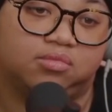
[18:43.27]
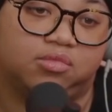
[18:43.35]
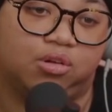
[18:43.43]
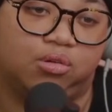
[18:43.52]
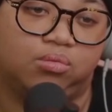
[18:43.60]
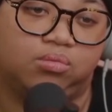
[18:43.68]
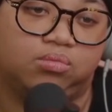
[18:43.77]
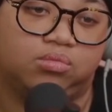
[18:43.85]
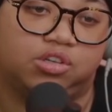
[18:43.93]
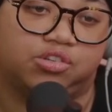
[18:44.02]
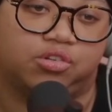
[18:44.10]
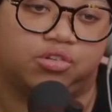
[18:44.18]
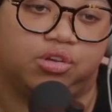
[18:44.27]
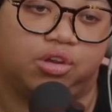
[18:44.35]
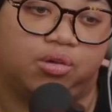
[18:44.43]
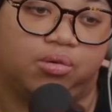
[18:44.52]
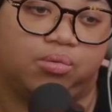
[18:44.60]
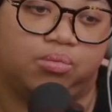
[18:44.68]
Oh, there's a
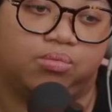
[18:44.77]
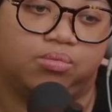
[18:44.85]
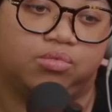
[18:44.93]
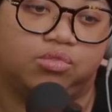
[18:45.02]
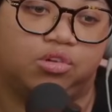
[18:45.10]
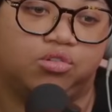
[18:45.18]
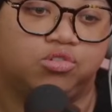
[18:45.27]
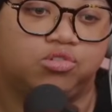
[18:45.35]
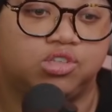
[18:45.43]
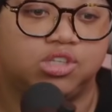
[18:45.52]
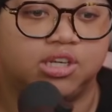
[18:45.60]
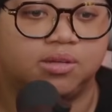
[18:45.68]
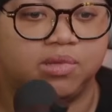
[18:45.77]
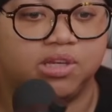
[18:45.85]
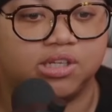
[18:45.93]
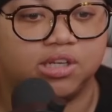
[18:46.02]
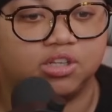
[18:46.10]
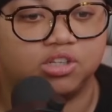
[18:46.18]
note. Those who seek me
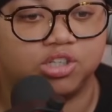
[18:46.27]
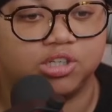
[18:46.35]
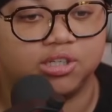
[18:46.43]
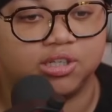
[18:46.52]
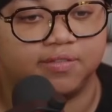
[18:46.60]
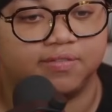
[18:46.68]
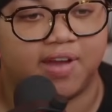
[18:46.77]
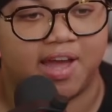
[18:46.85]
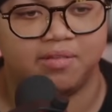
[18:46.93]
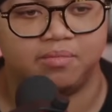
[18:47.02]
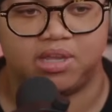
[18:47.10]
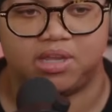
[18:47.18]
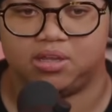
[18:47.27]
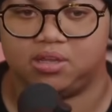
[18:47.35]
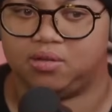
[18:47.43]
diligently find me.